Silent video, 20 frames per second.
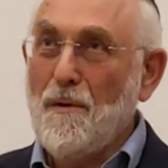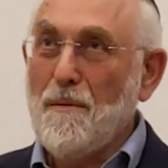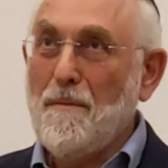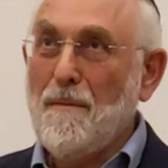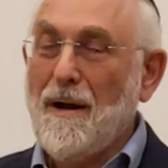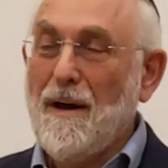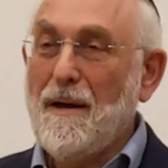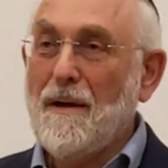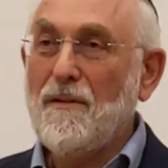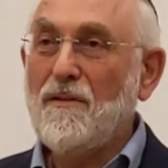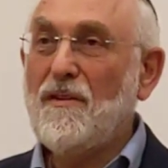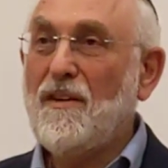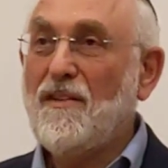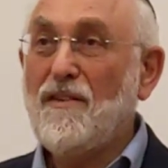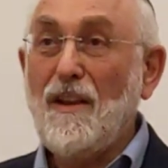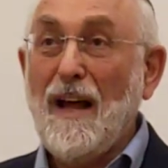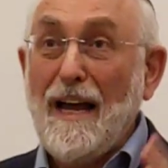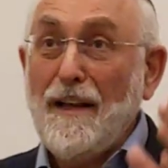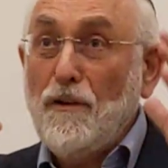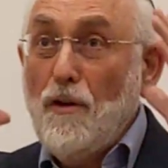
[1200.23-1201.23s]
own my
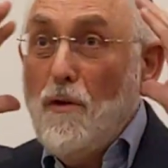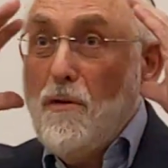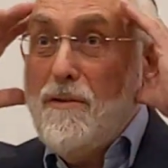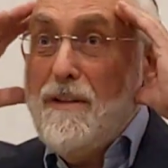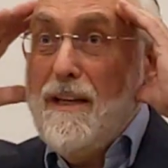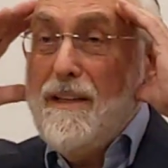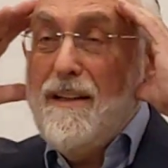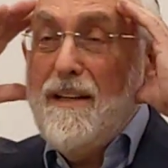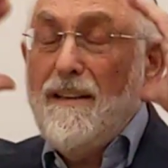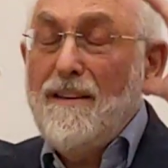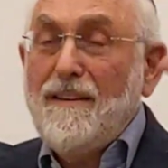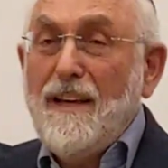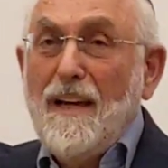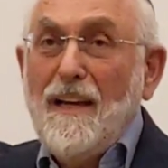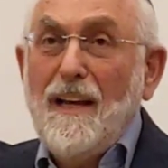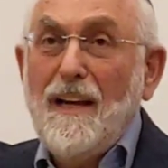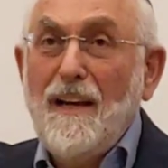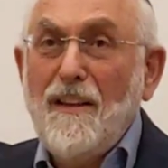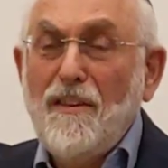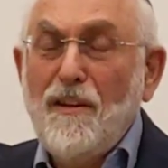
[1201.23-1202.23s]
says, I didn't
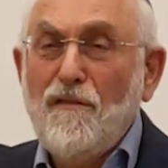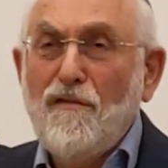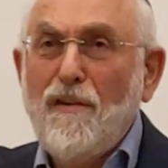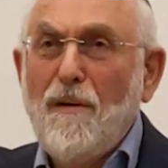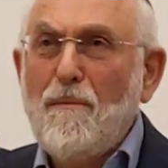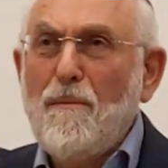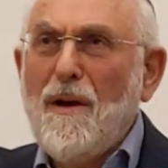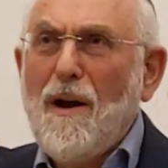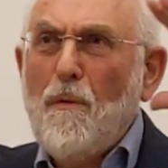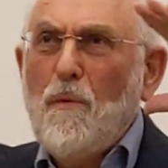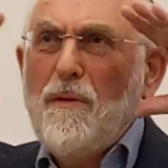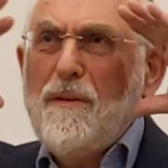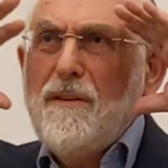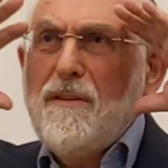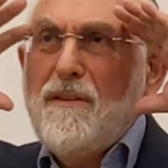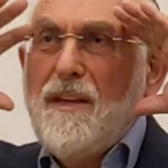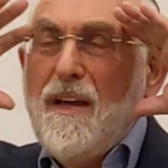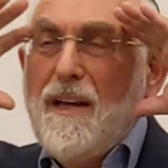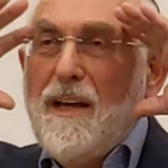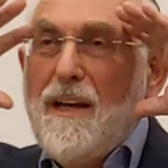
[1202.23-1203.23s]
take anything from you, I
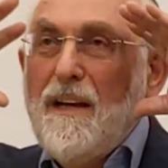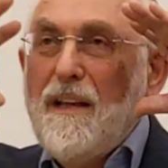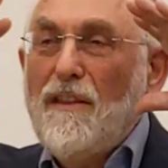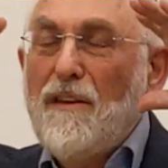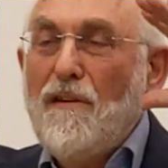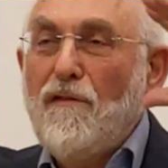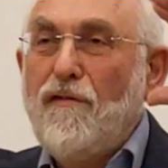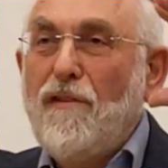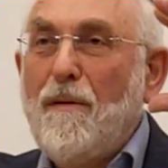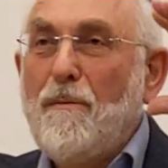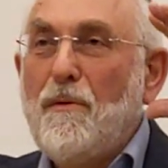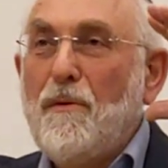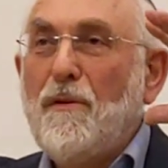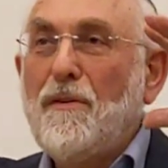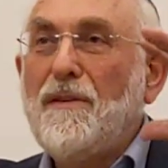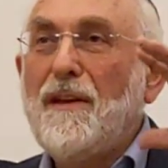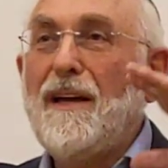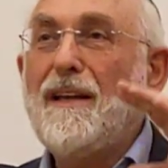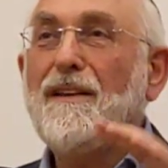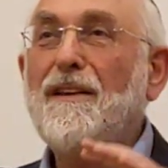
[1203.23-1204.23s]
wouldn't take anything from
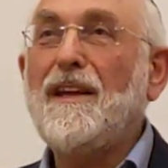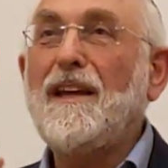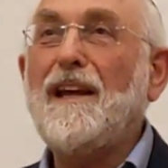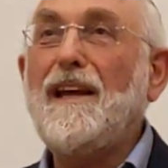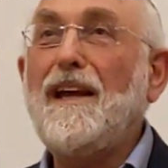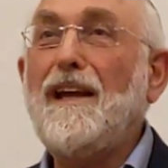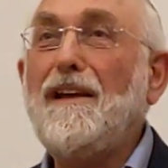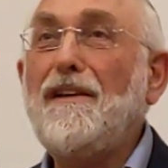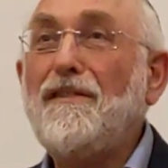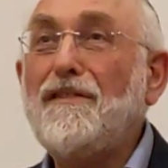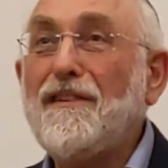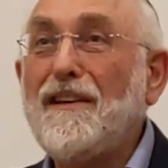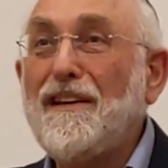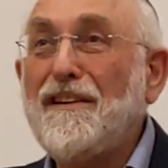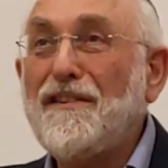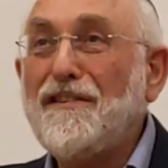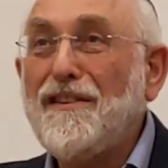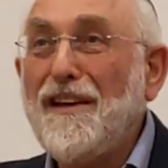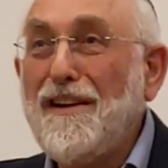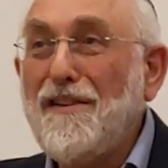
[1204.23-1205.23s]
you. That is
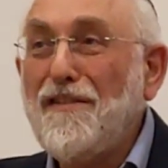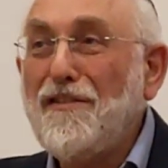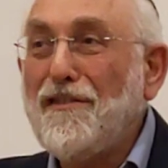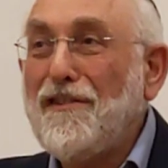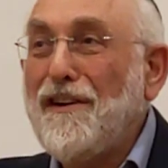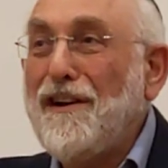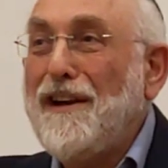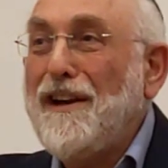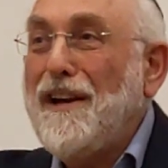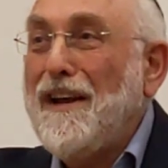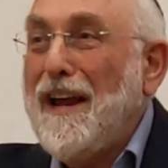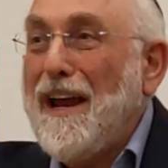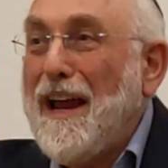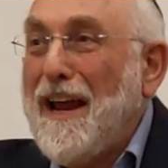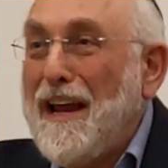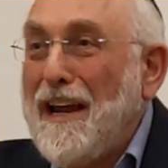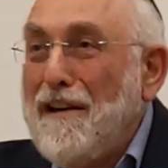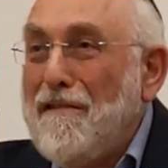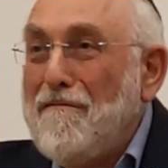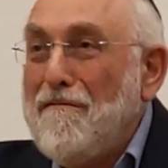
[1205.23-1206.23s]
essentially
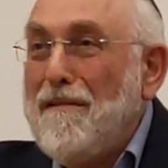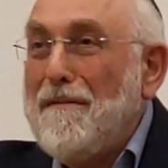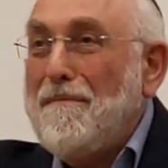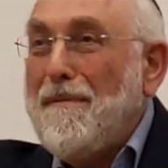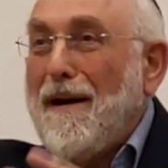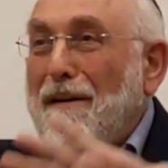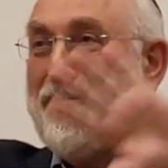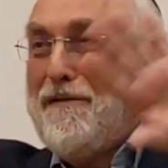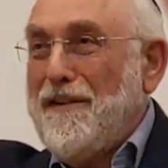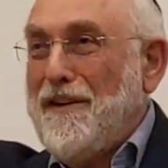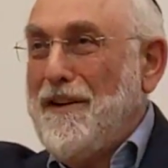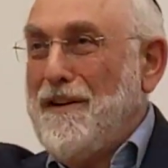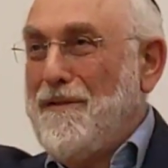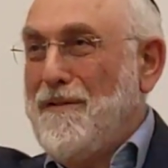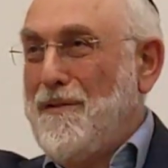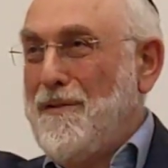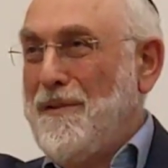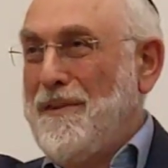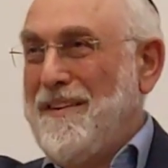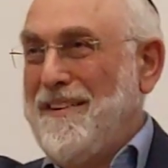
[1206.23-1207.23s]
a rebuffing of
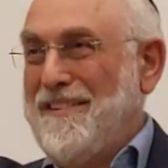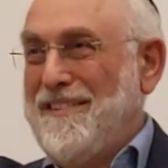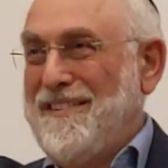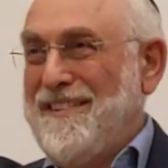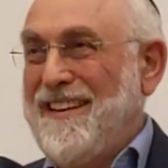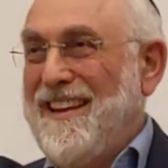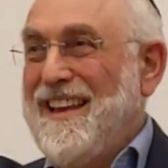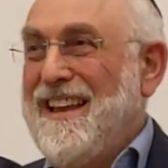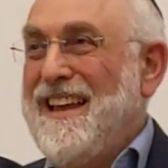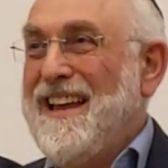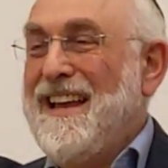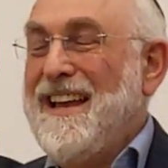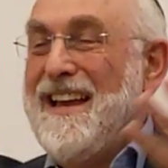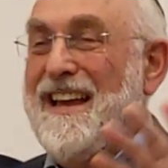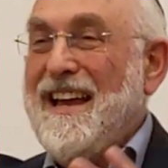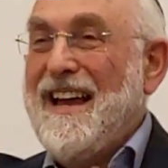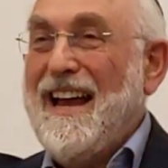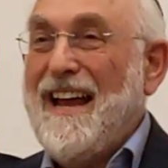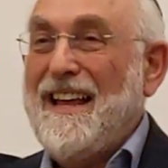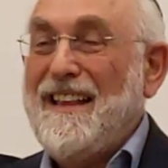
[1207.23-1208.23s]
all this.
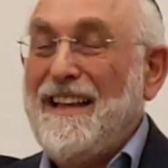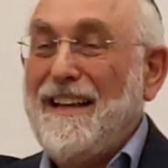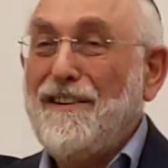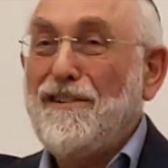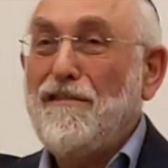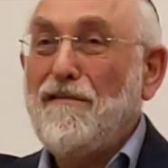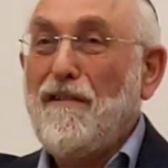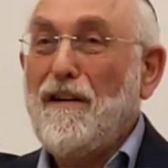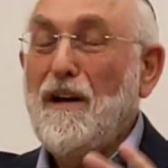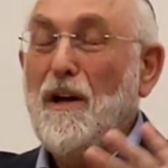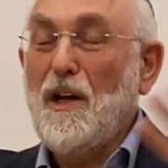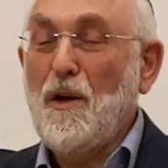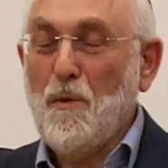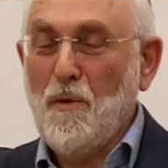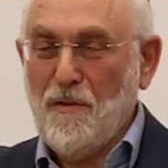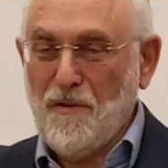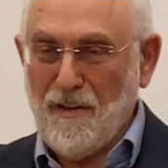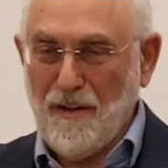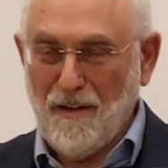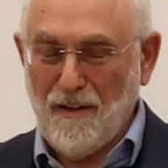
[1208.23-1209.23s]
And that's a
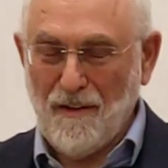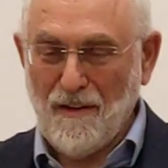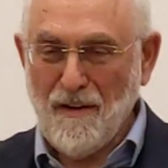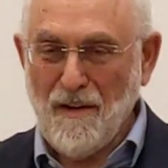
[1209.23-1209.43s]
relinquishing.